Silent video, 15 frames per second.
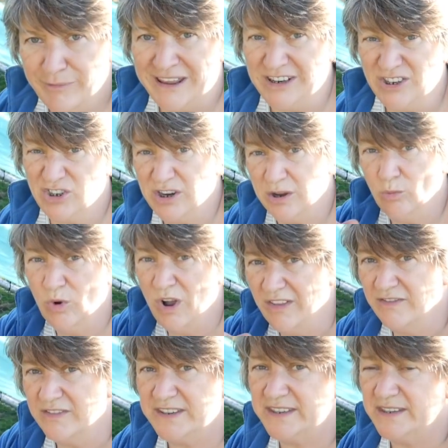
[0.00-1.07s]
managed it
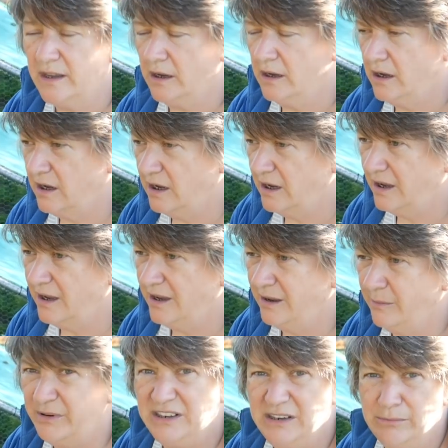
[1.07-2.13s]
once,
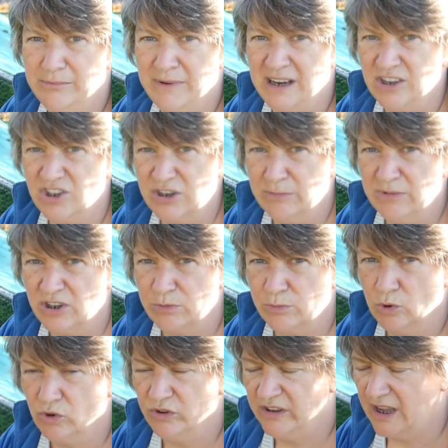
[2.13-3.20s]
uh, but didn't manage it much
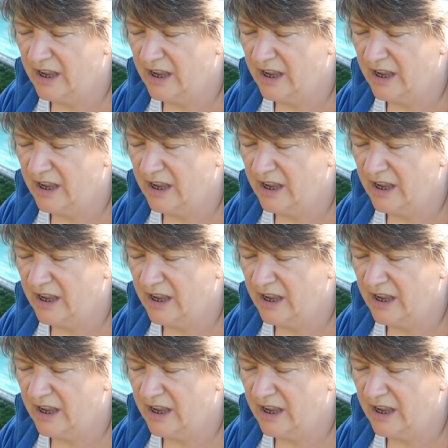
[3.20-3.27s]
more than